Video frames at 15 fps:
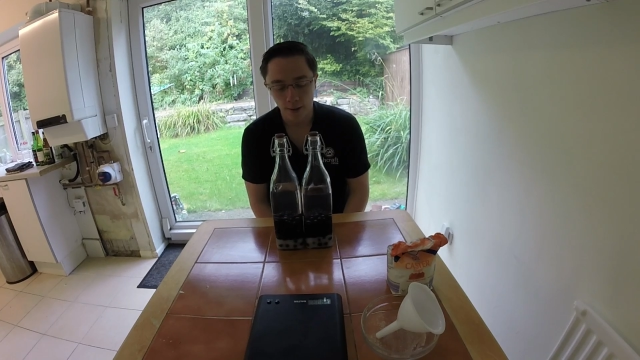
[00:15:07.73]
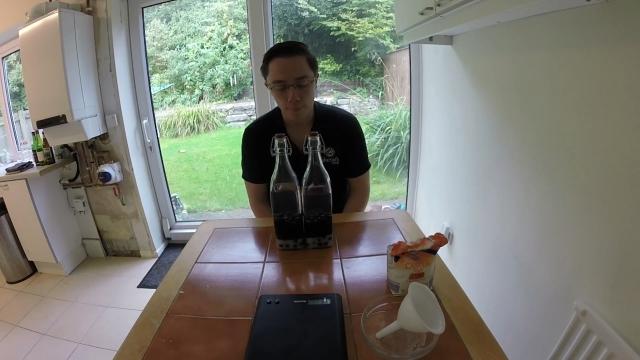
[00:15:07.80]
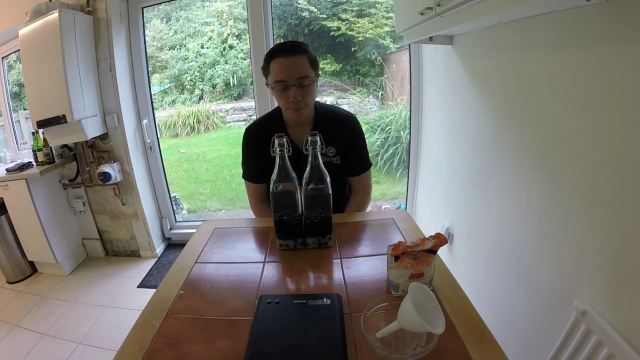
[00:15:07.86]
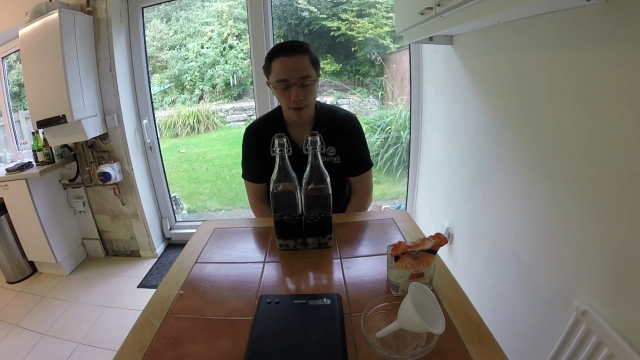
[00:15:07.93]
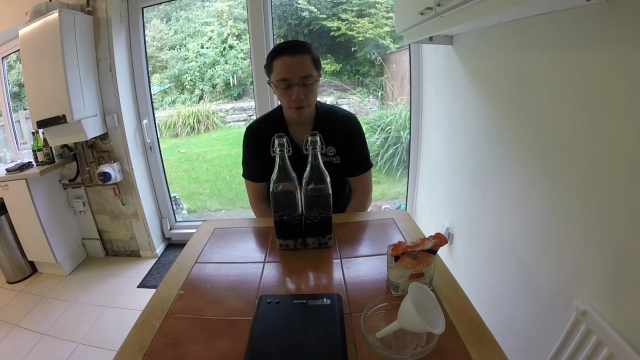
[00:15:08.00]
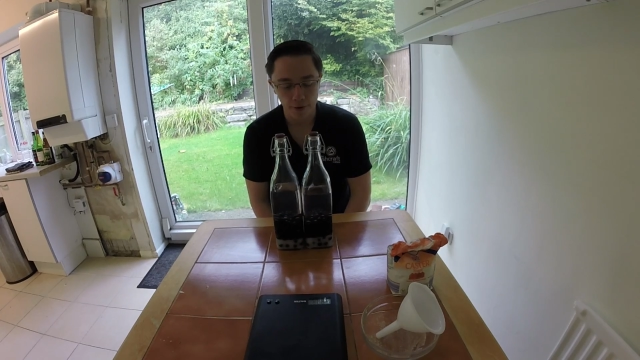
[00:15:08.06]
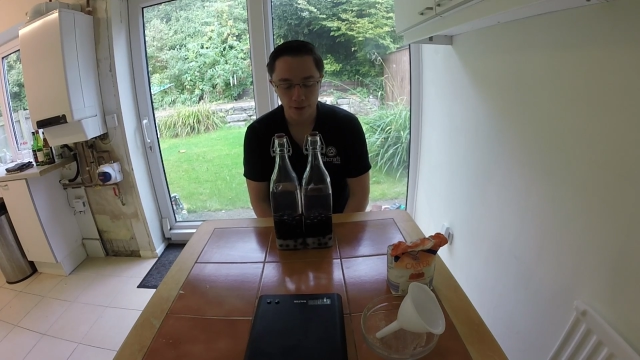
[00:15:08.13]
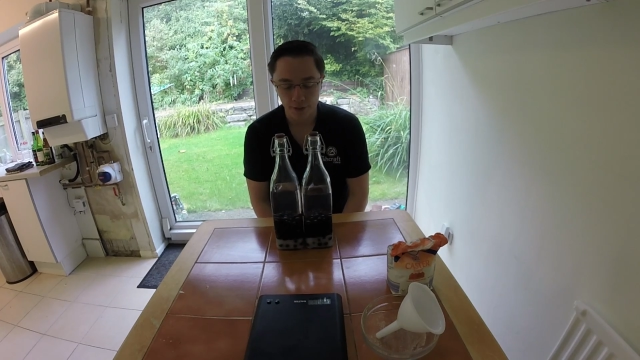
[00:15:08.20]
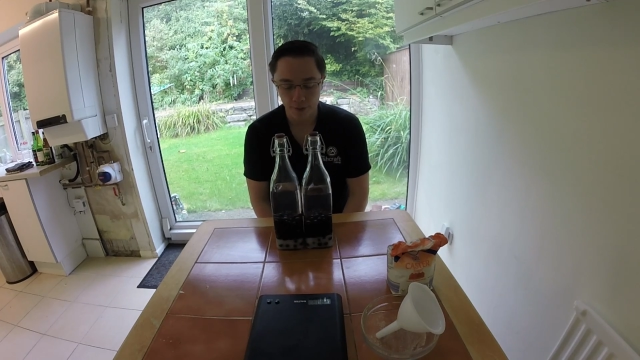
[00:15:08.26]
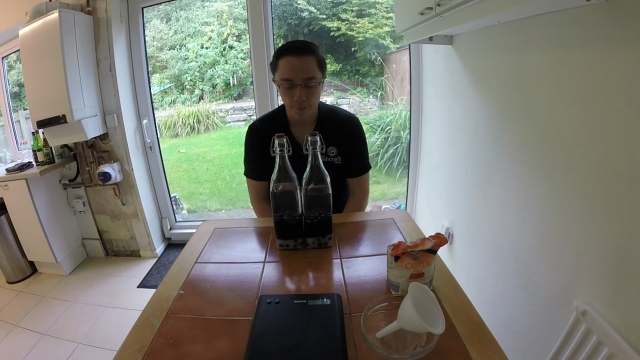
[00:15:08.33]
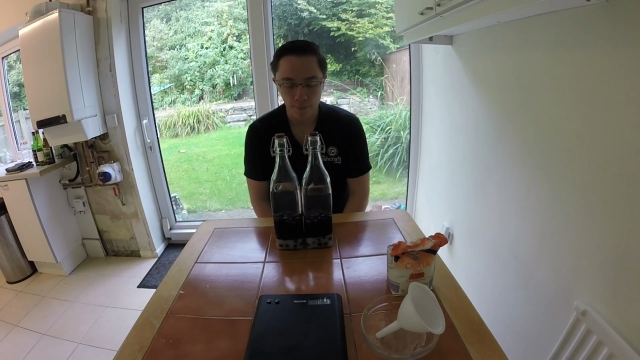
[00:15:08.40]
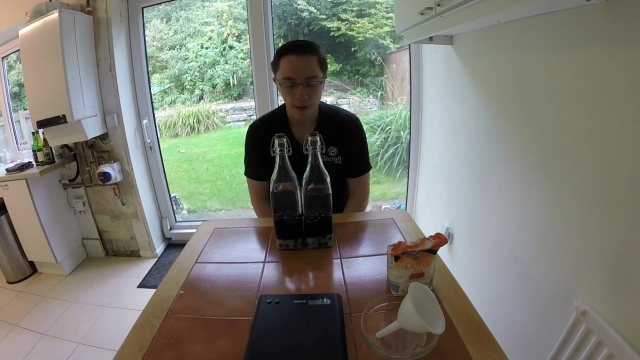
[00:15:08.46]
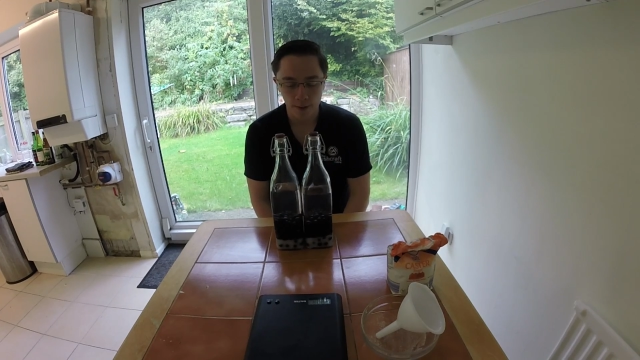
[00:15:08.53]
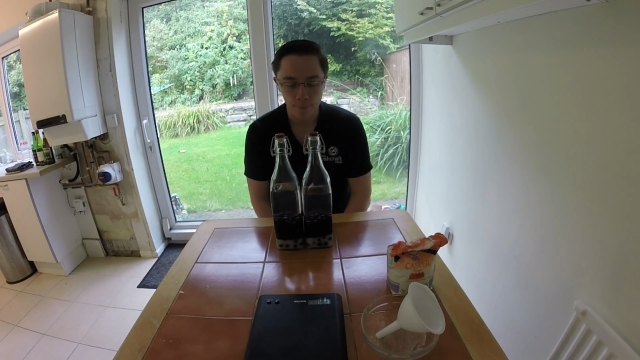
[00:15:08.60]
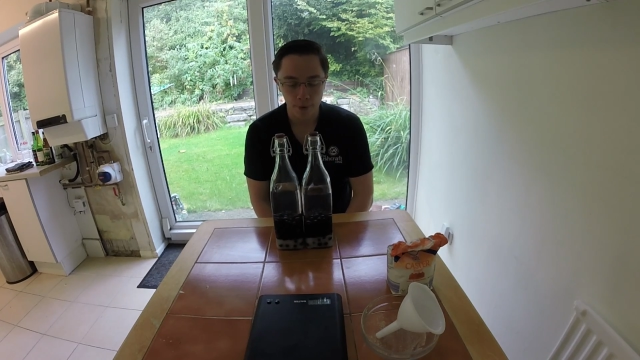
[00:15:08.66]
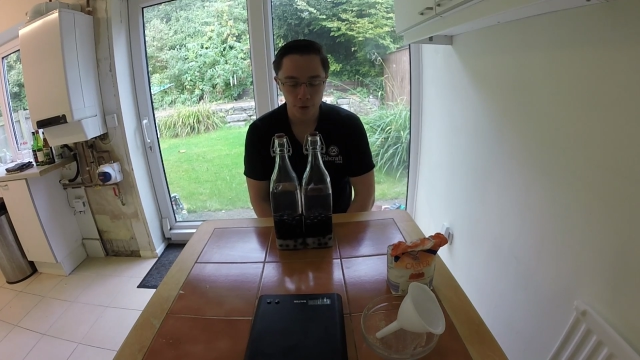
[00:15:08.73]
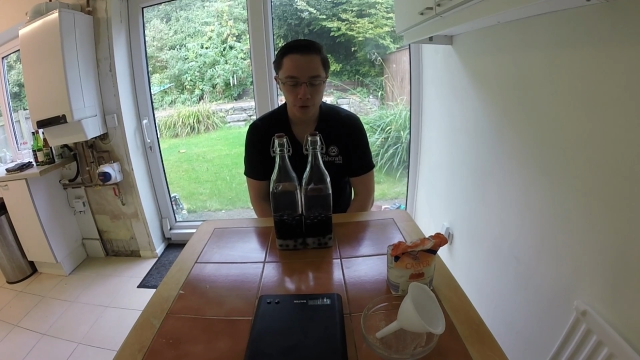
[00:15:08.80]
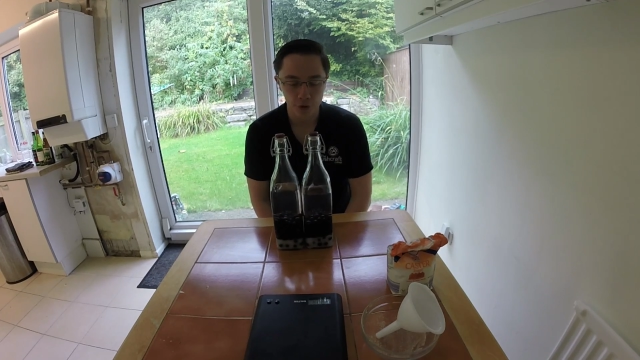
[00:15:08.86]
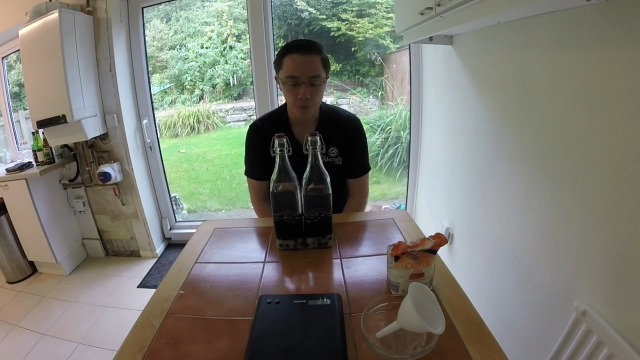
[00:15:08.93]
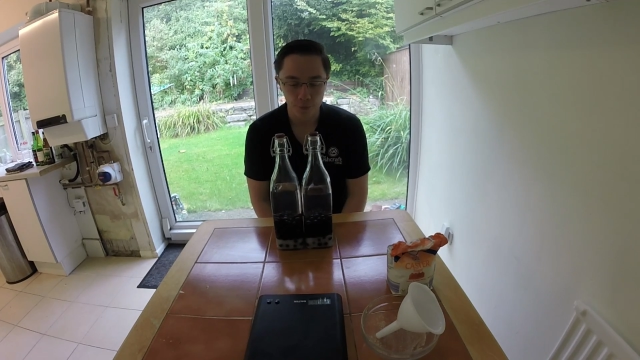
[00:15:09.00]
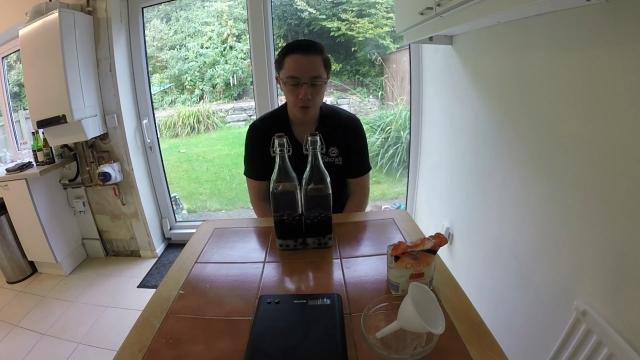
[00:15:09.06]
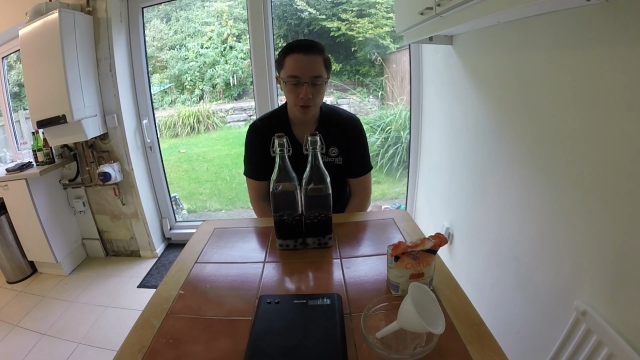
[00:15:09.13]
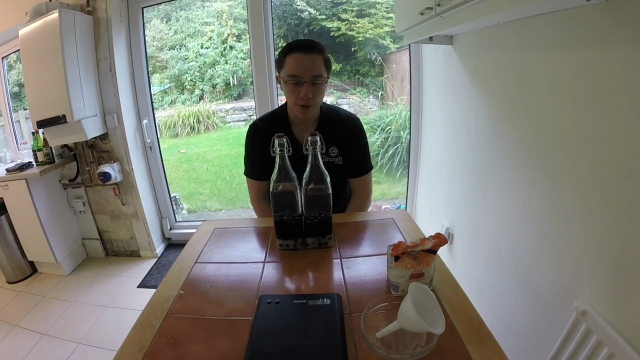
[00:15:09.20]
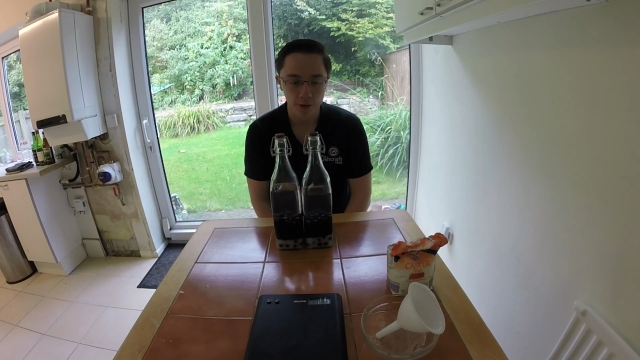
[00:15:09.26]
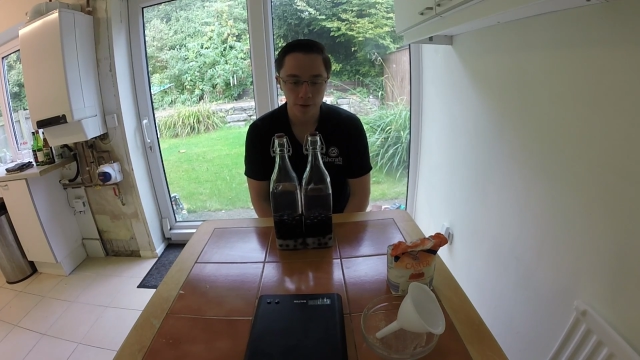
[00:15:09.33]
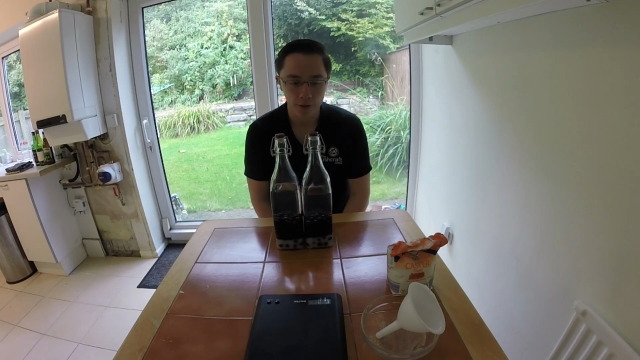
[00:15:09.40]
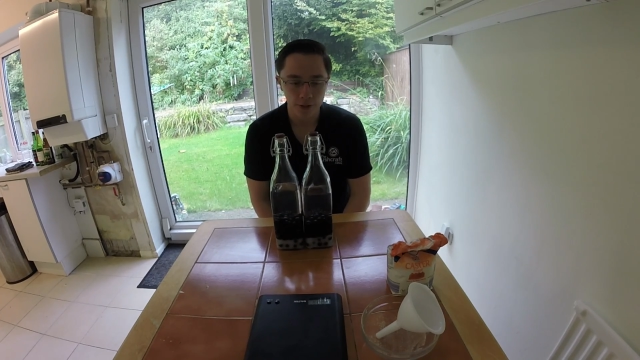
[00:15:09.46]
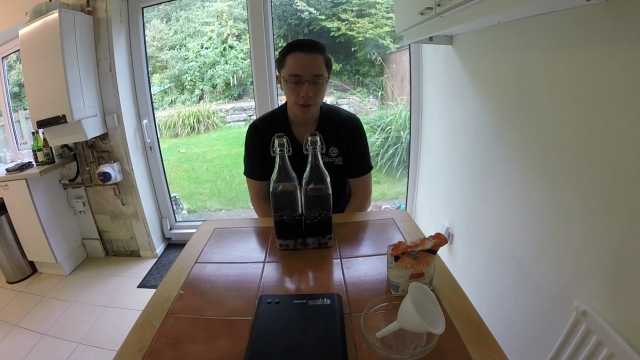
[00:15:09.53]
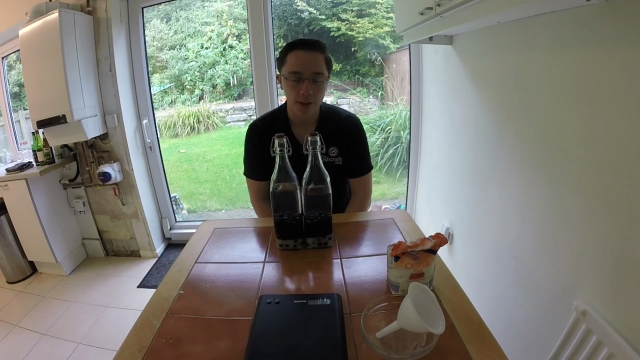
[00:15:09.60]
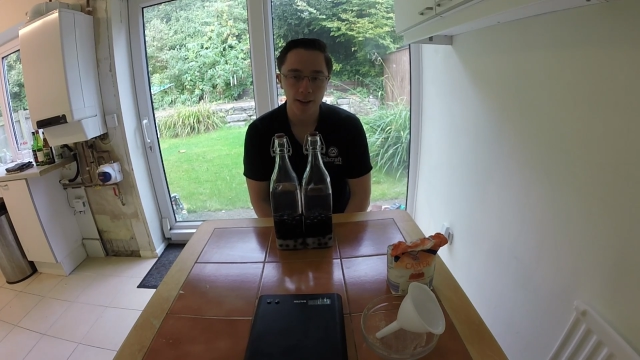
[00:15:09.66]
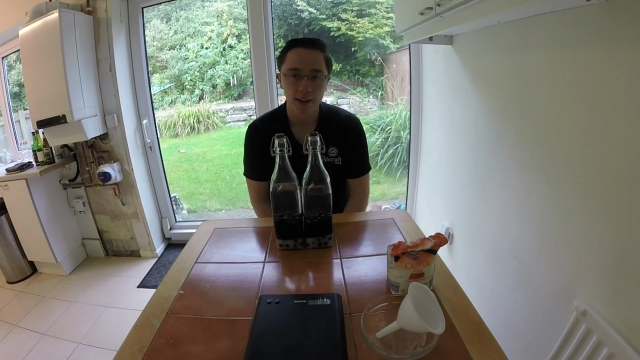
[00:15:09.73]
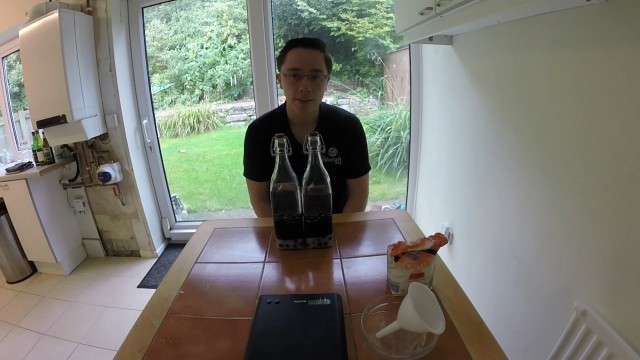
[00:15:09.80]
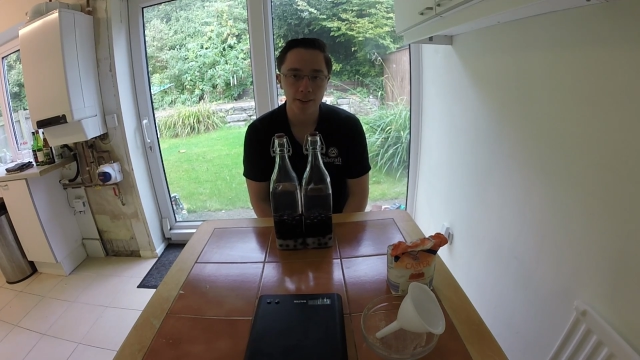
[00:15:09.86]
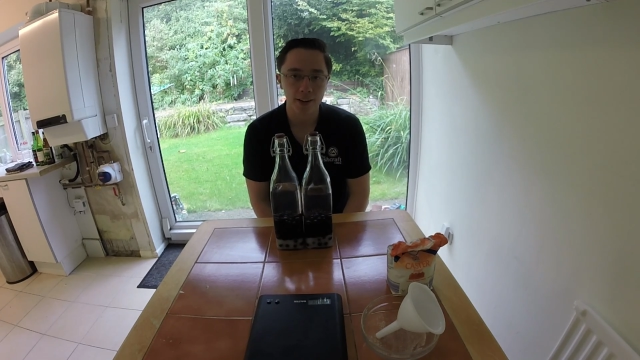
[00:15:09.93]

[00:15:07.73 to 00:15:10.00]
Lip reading: berries and mushrooms, so get out